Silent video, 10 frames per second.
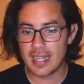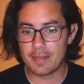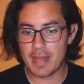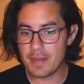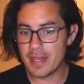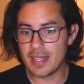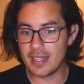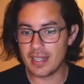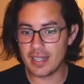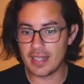
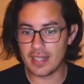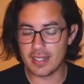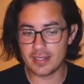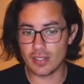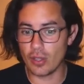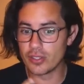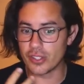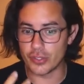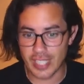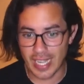Maybe it's also
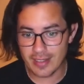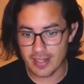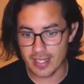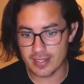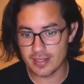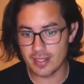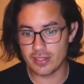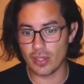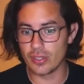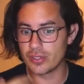sadness,
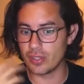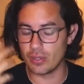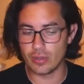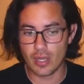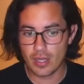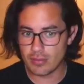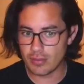it's also